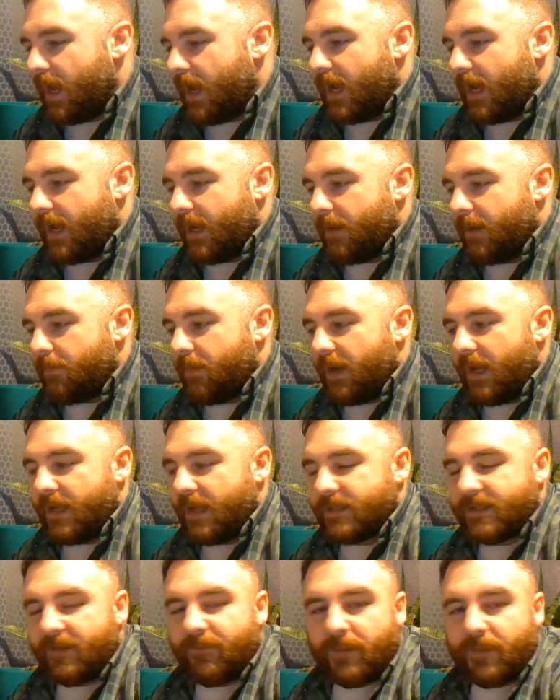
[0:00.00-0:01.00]

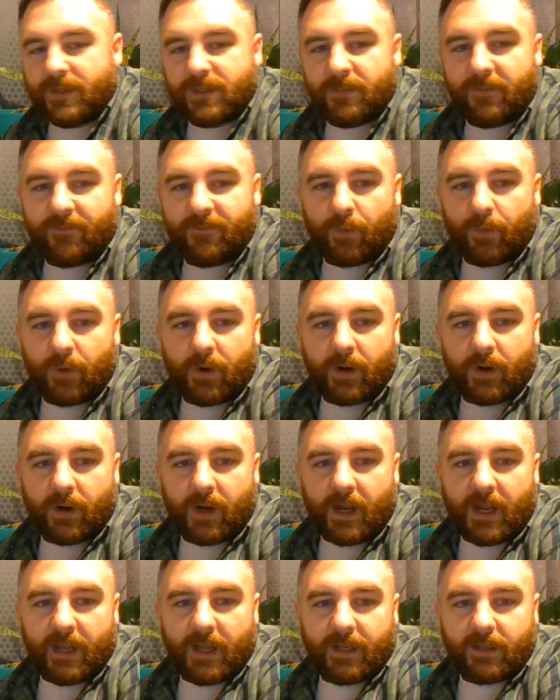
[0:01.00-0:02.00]
As I've mentioned before,
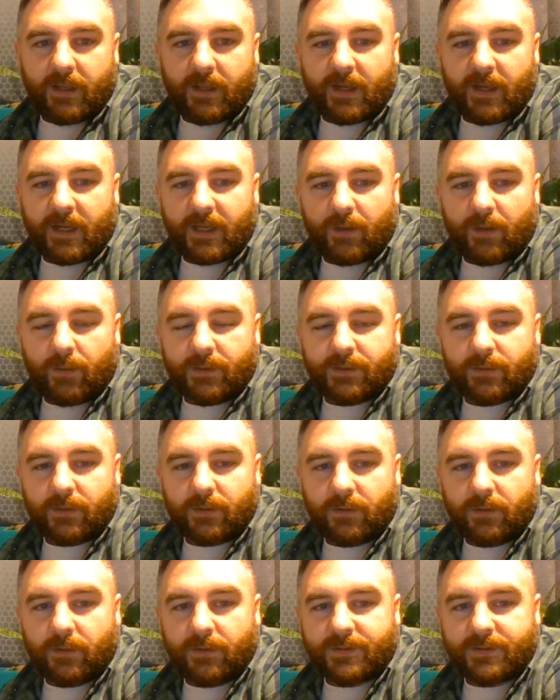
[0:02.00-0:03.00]
I go
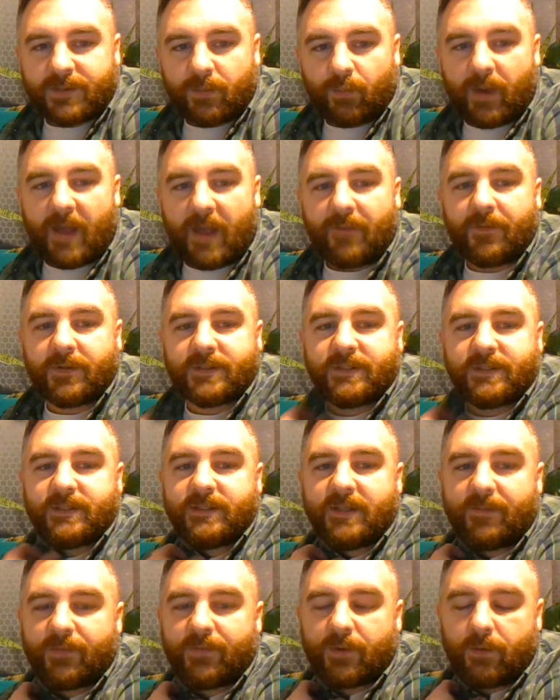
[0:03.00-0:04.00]
into some raffles and
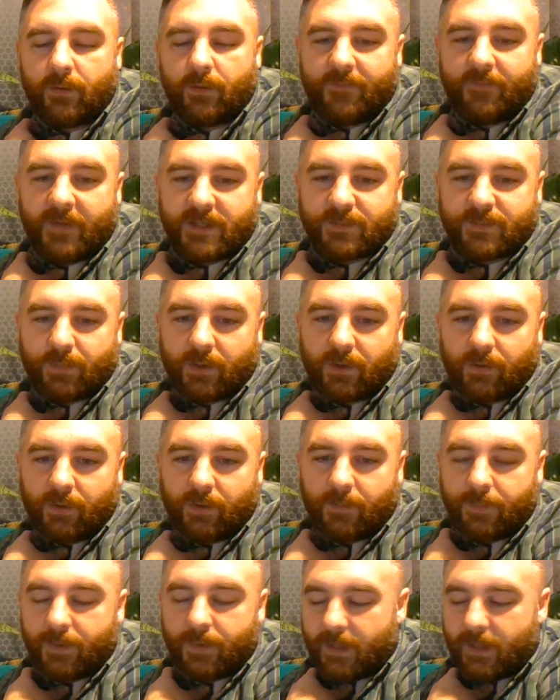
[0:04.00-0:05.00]
stuff through a Facebook
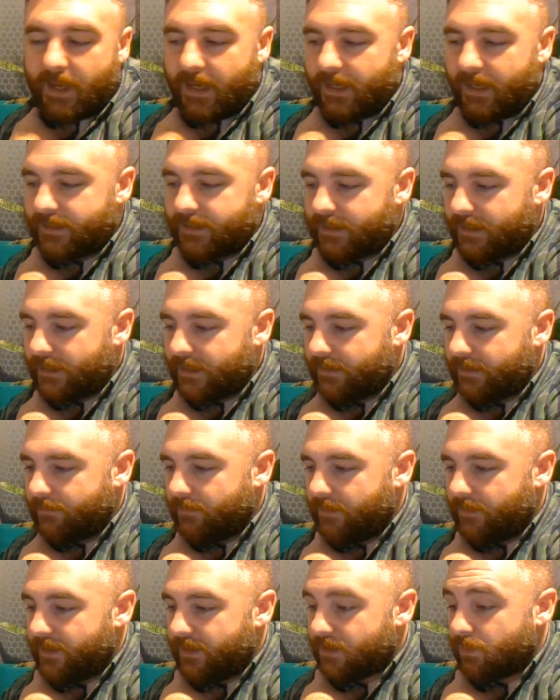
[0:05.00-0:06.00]
group, and
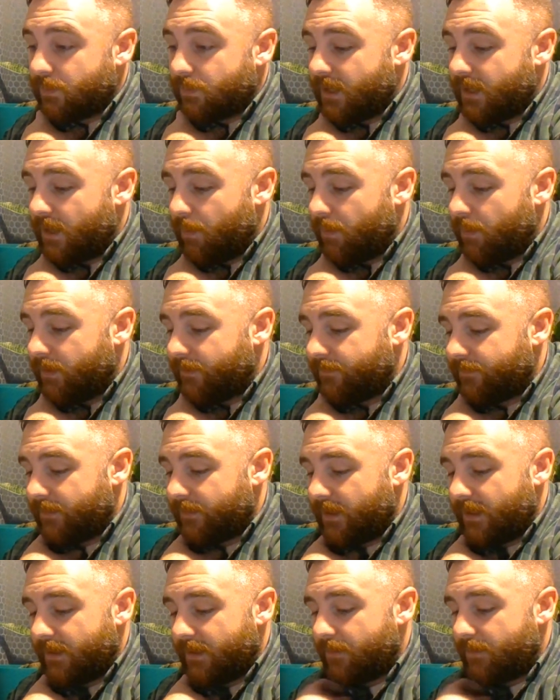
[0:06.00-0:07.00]
this one I won.
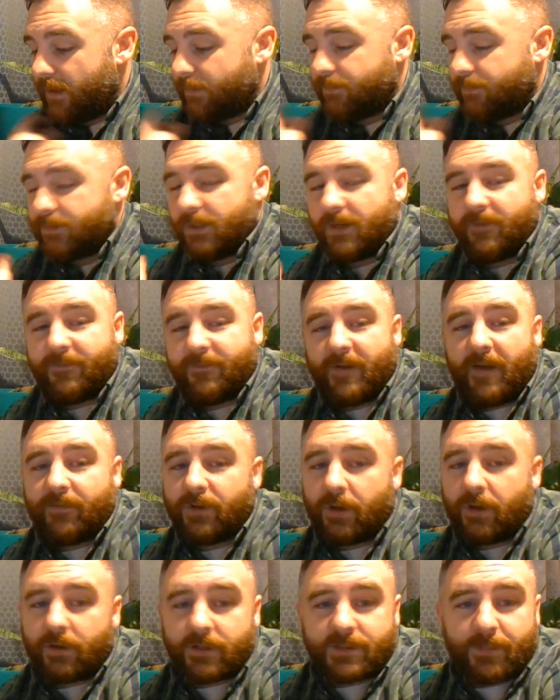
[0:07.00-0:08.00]
I took a
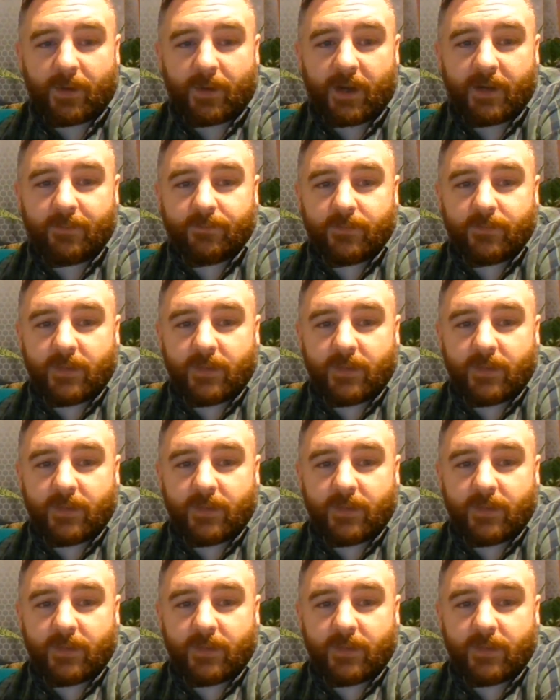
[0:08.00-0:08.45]
$5 spot